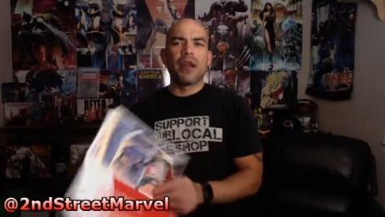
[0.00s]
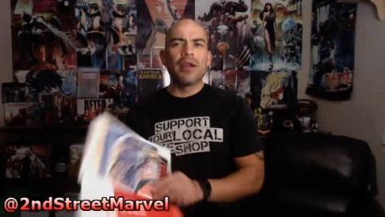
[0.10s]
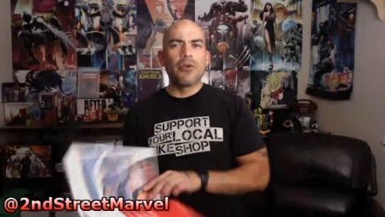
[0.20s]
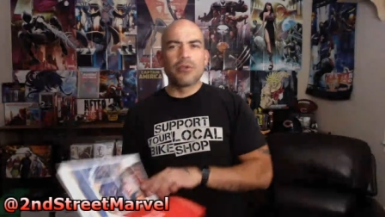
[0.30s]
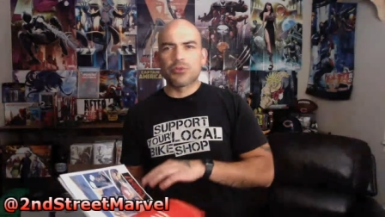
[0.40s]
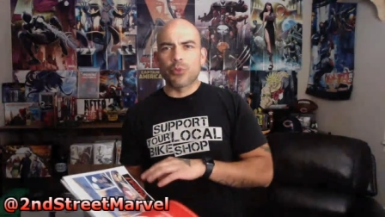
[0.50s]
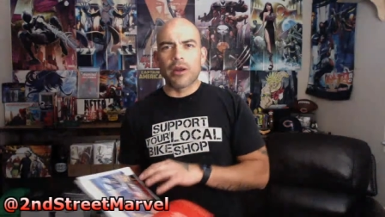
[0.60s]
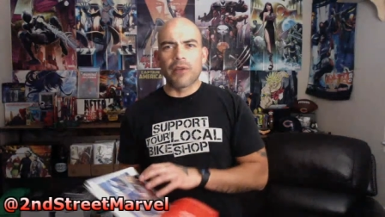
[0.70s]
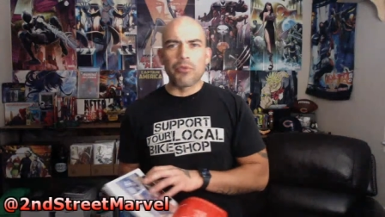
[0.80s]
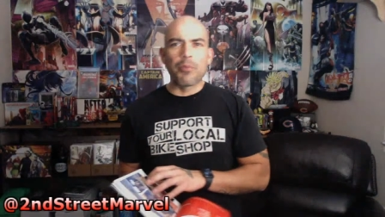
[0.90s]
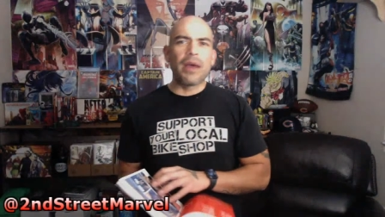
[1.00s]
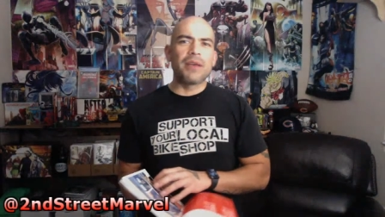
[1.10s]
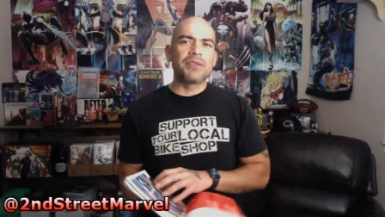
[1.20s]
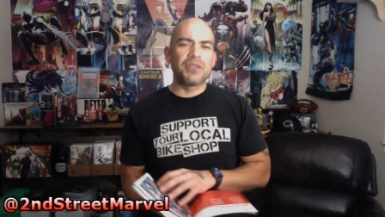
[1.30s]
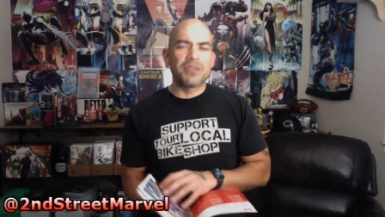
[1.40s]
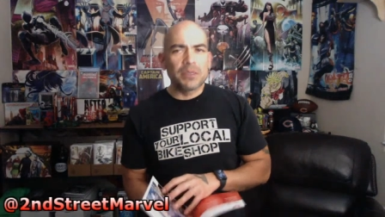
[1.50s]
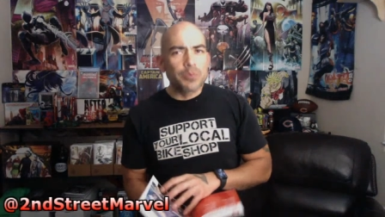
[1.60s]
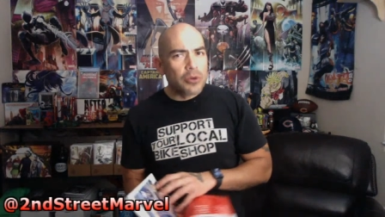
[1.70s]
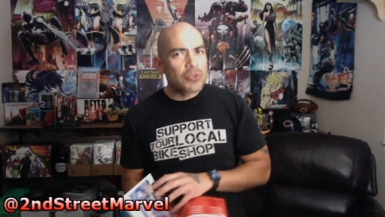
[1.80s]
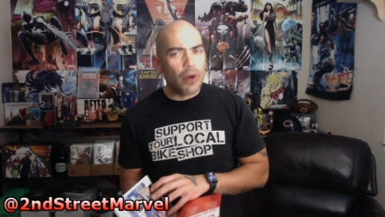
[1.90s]
I noticed right off the bat is that these
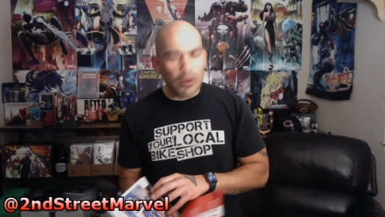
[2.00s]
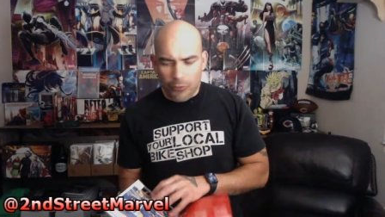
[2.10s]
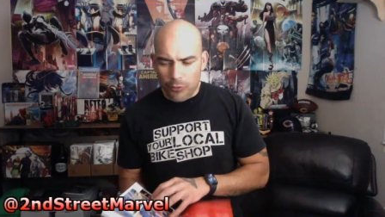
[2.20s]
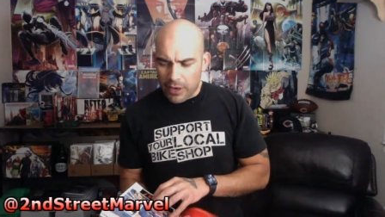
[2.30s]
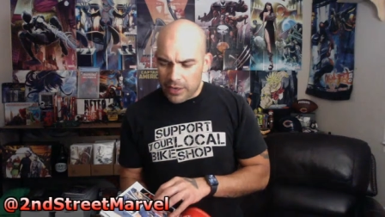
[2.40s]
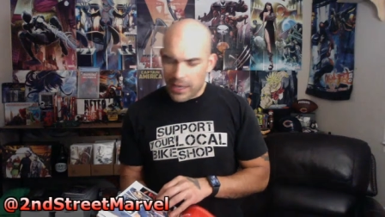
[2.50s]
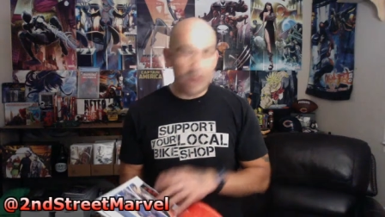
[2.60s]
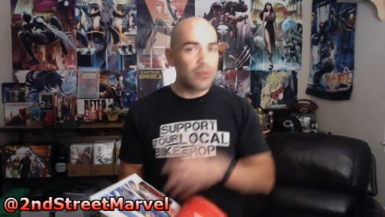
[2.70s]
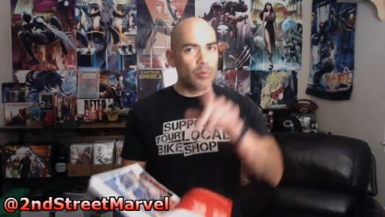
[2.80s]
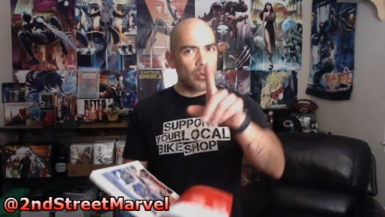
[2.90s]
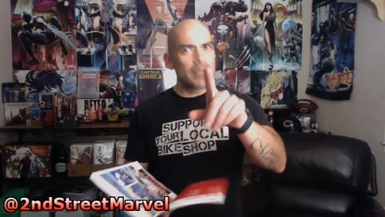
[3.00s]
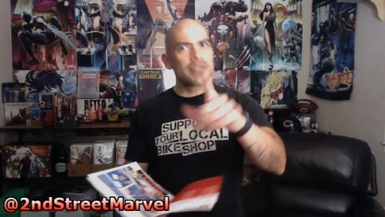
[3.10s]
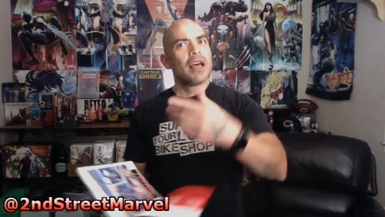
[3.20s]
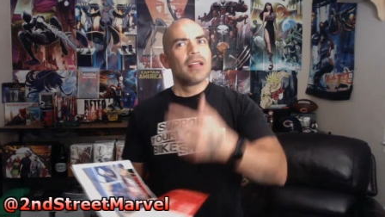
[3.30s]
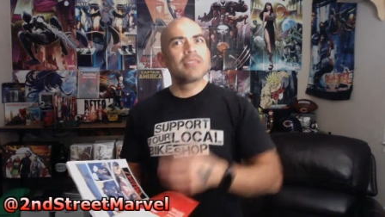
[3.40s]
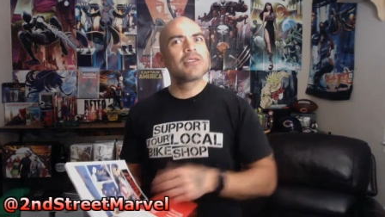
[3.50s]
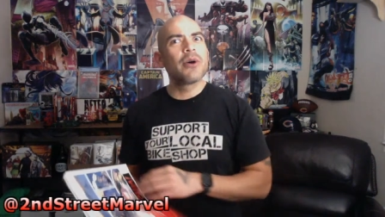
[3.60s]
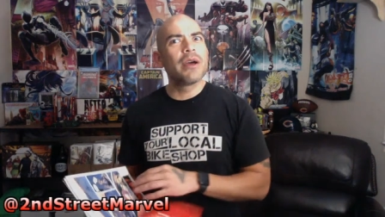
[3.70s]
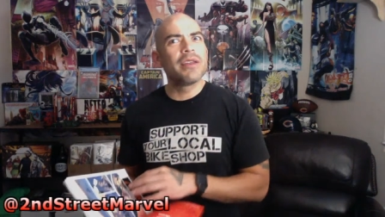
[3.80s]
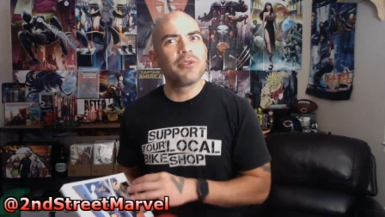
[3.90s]
books are all $4.98. And let's go
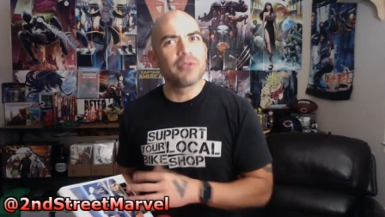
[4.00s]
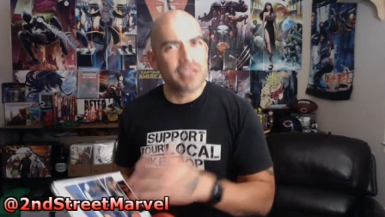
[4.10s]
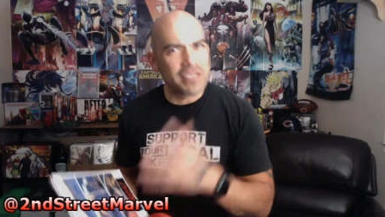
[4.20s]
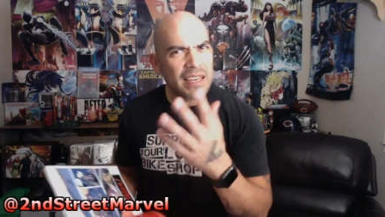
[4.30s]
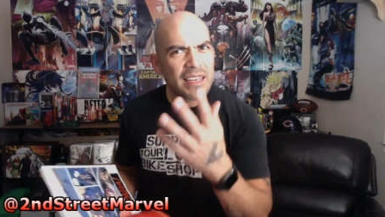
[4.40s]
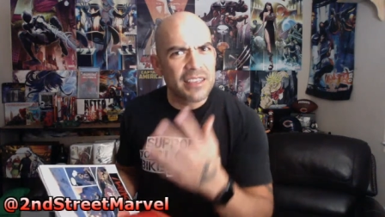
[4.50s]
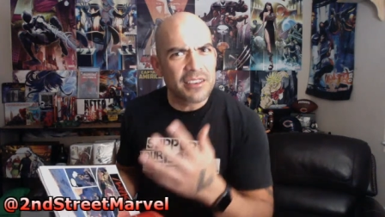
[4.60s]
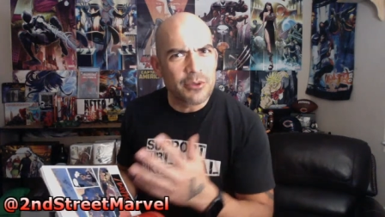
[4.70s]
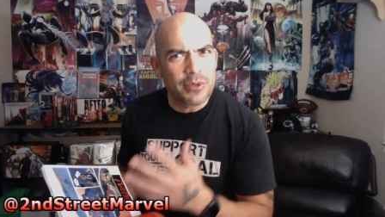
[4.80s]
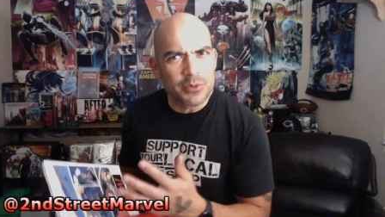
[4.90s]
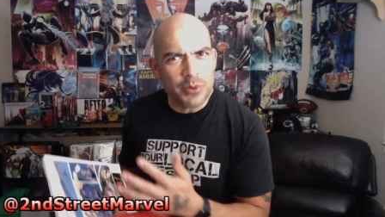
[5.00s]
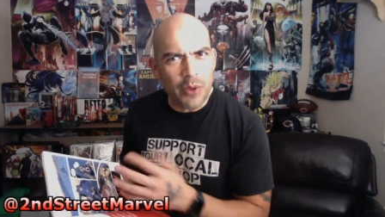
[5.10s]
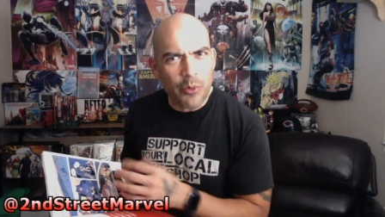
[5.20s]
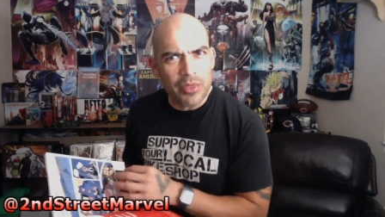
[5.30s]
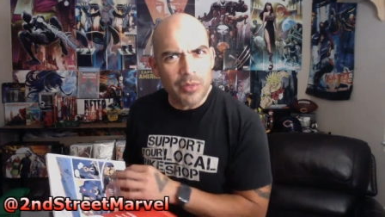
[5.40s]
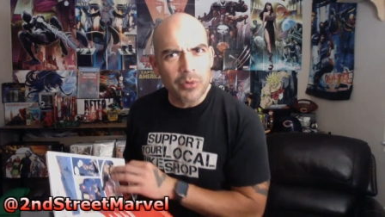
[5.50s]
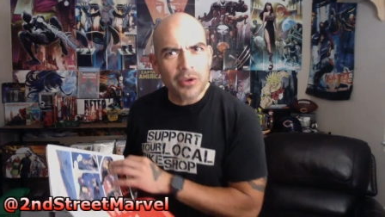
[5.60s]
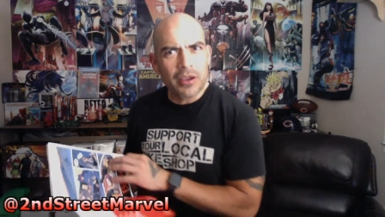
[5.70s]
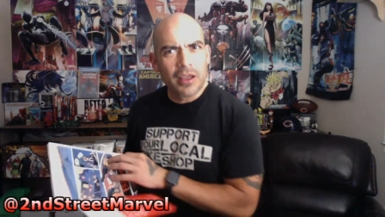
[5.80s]
ahead and do this because I didn't do this when I read the book.